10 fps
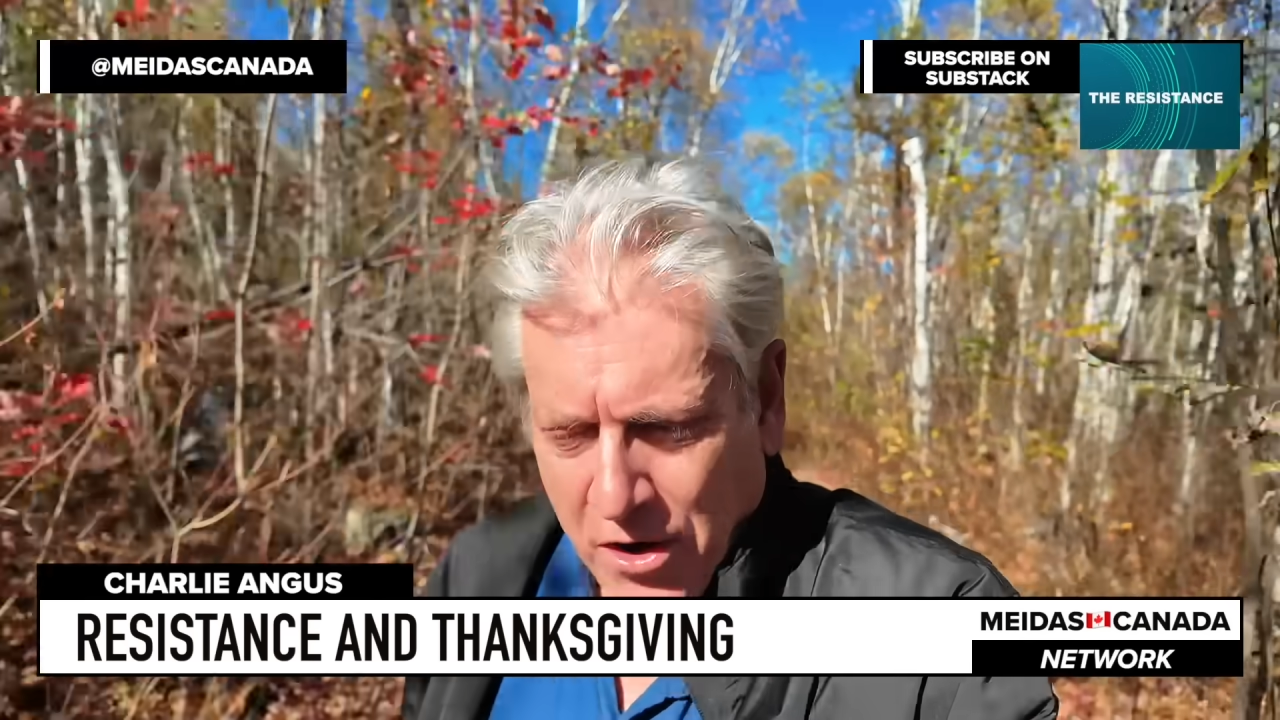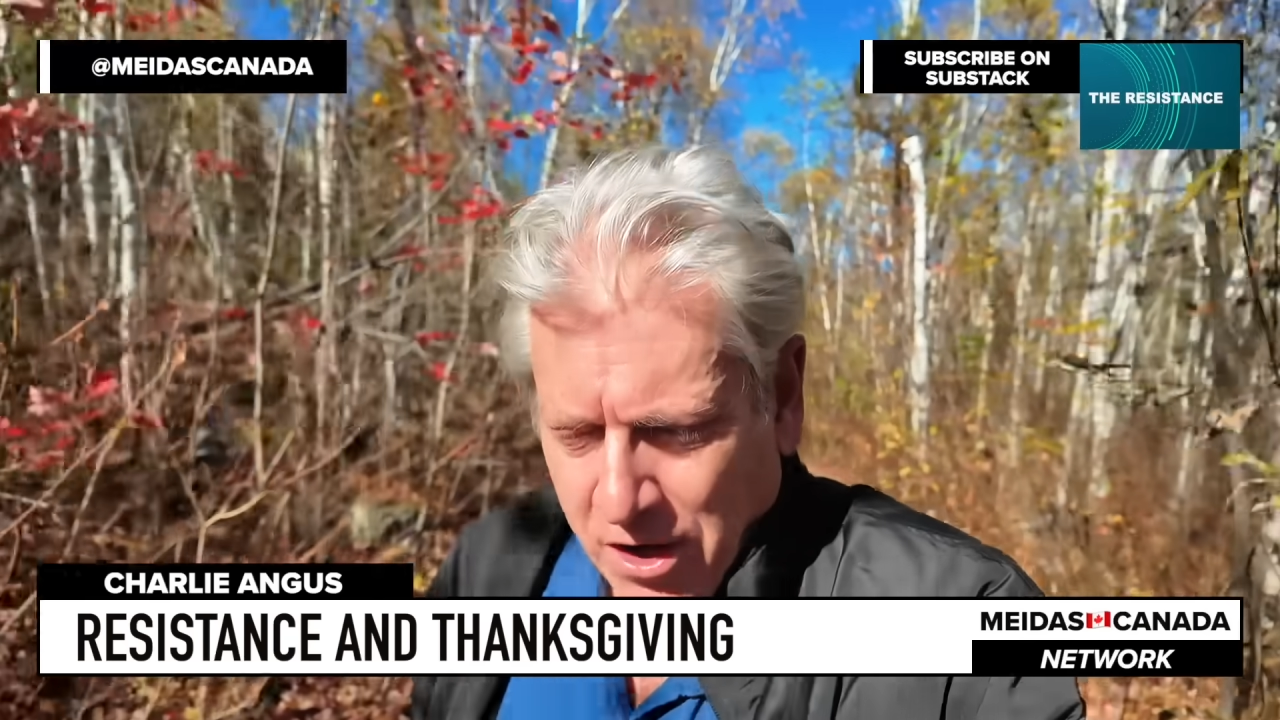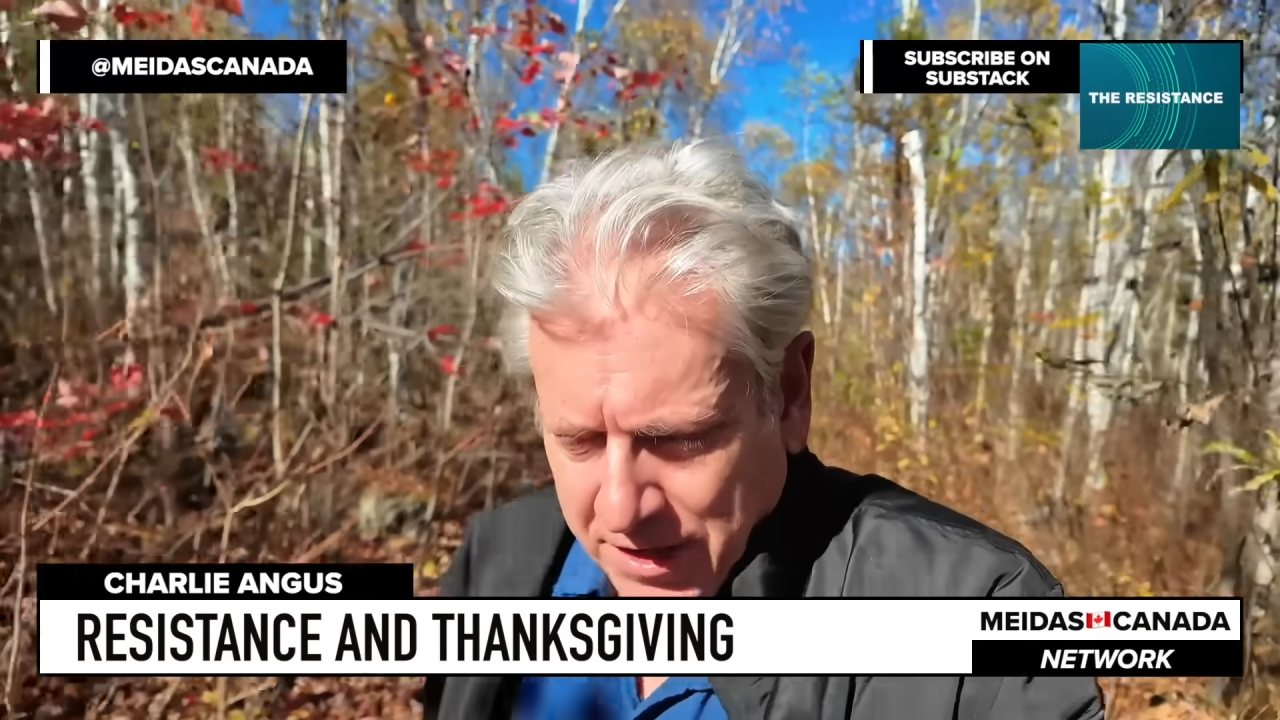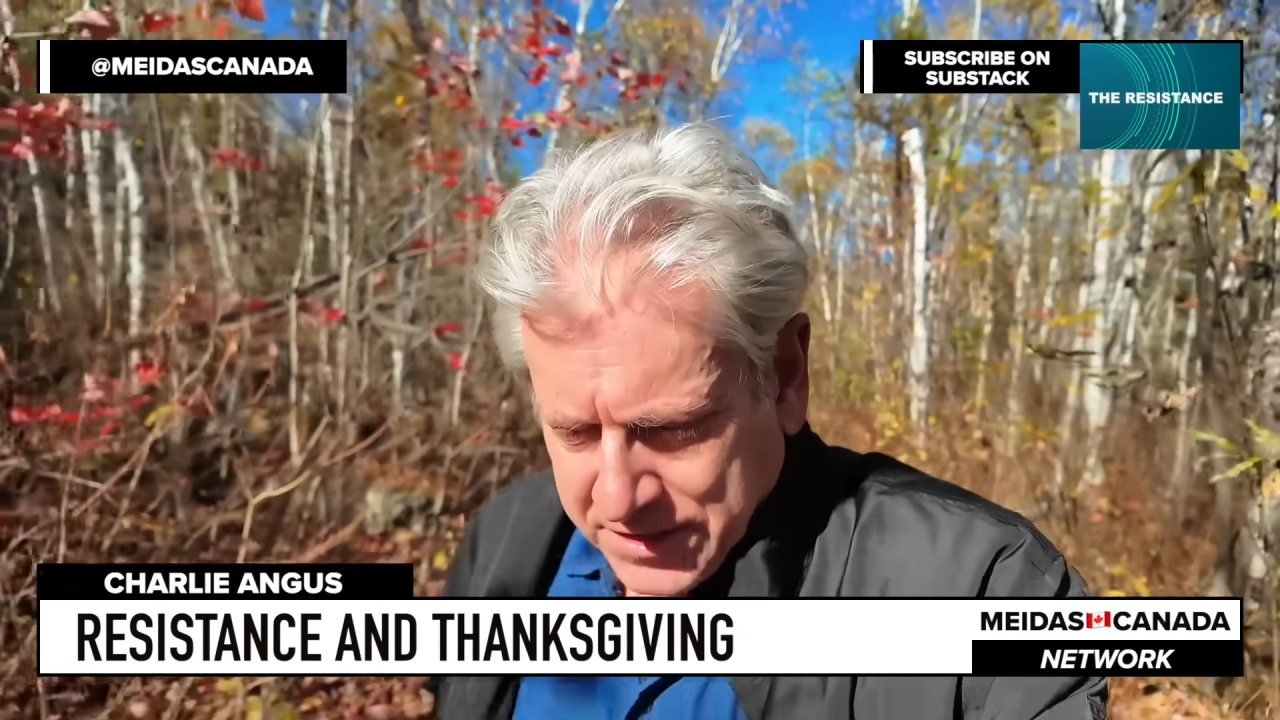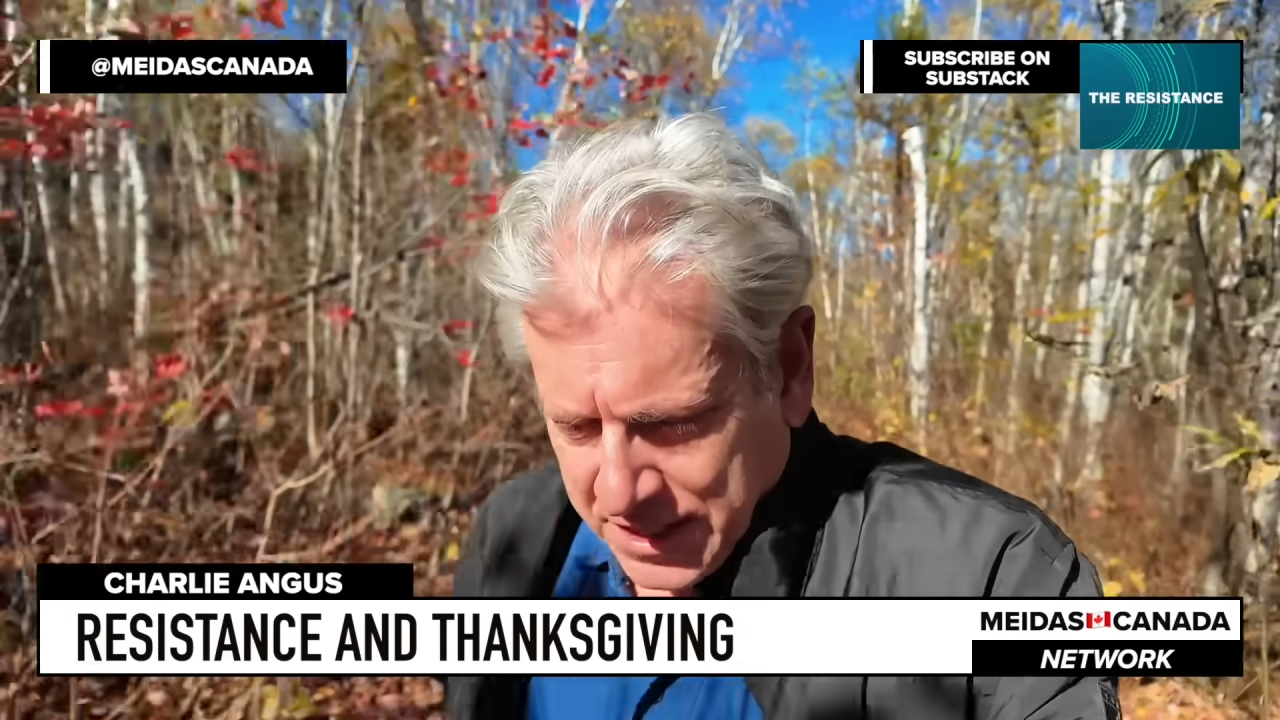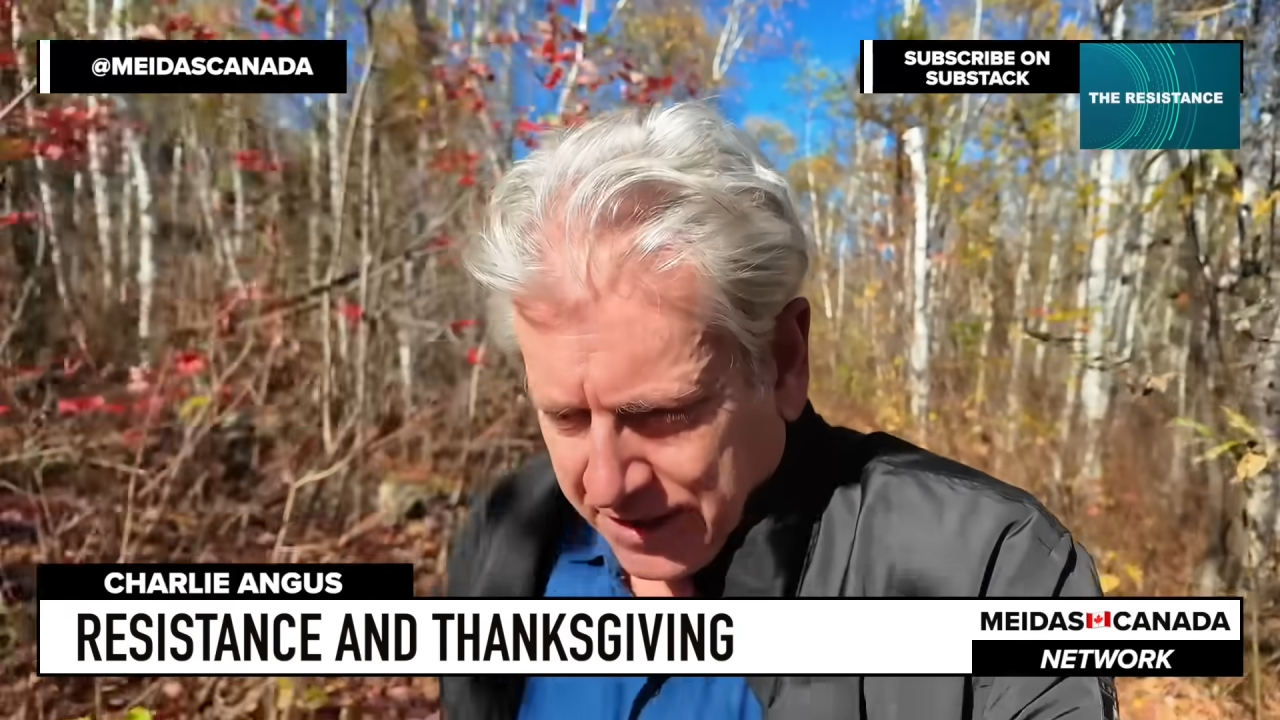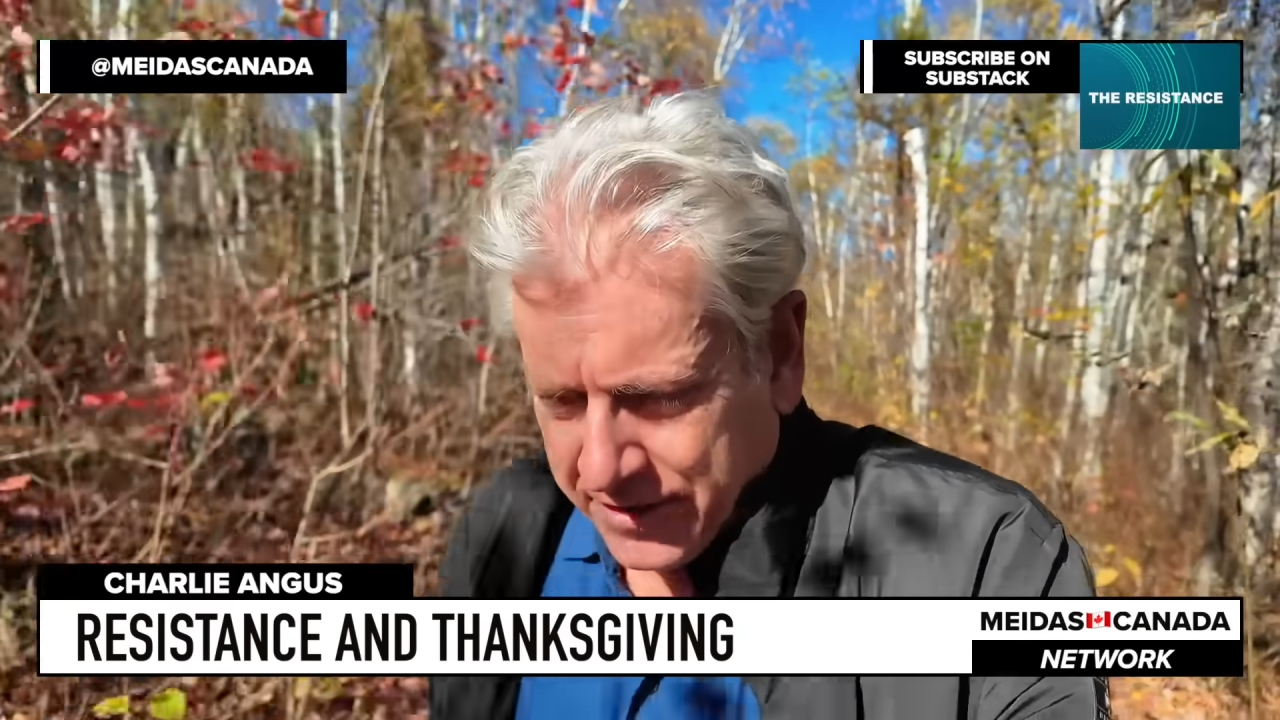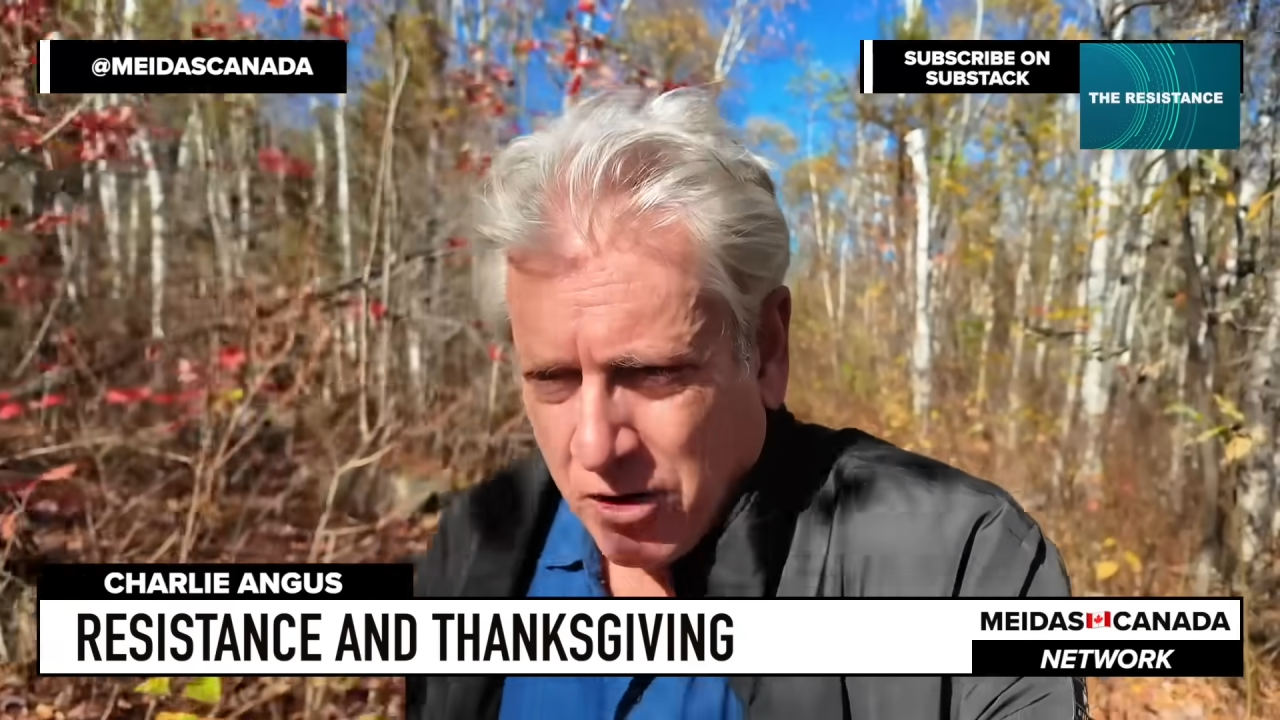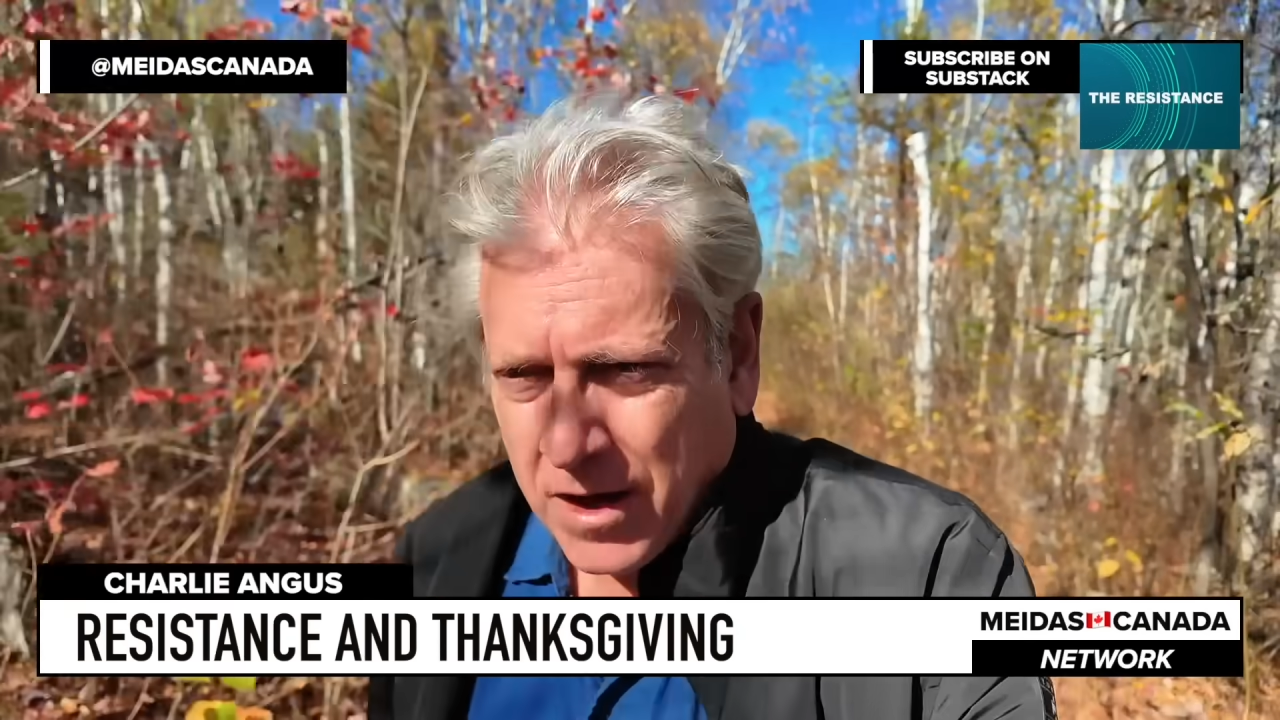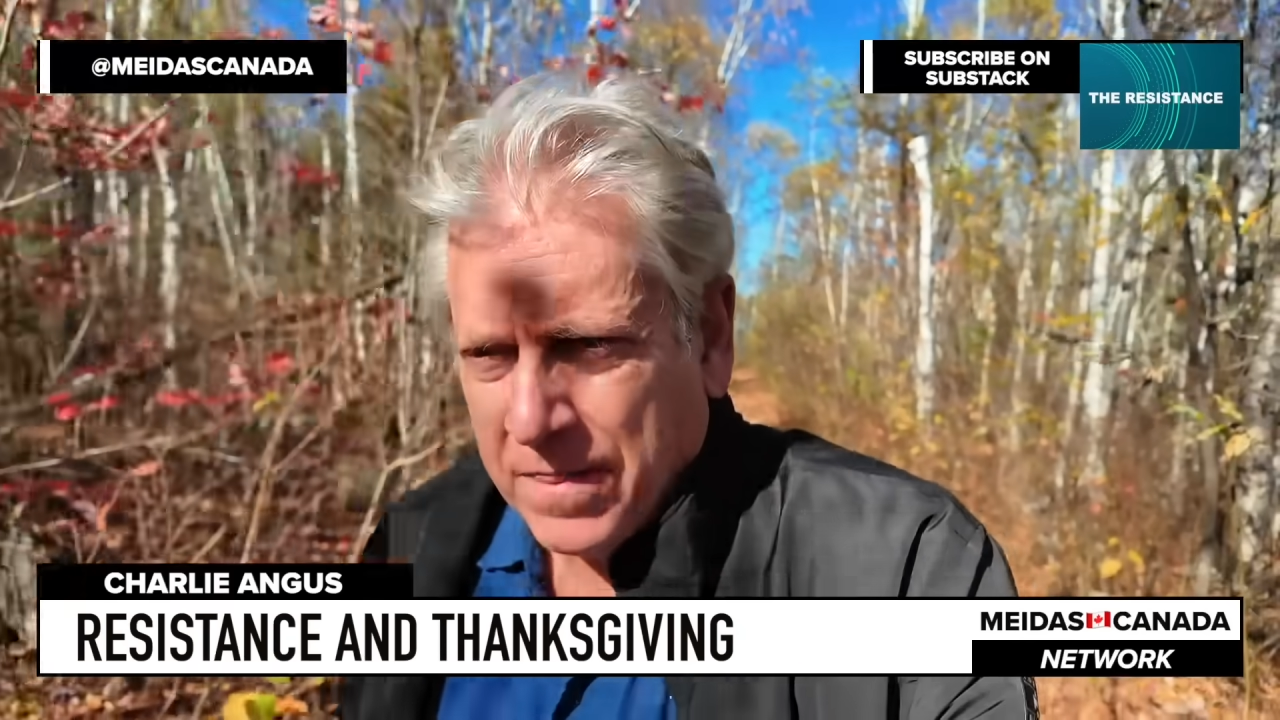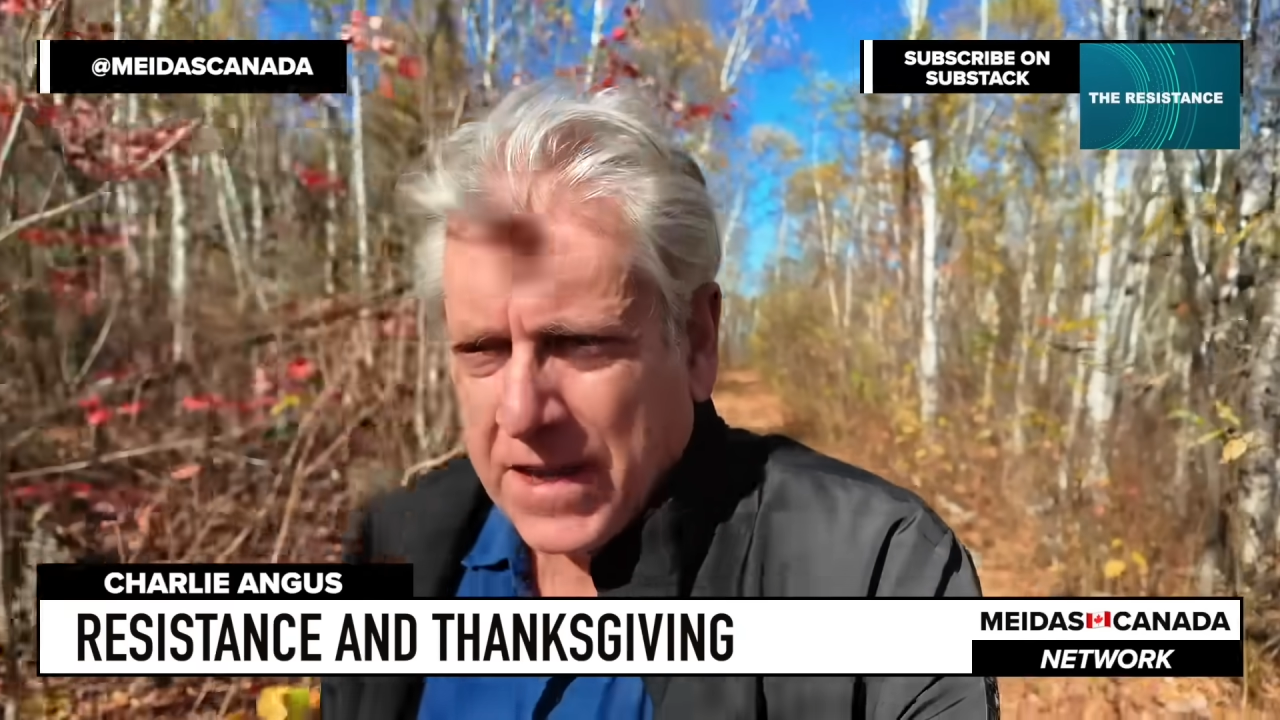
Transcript: Ontario on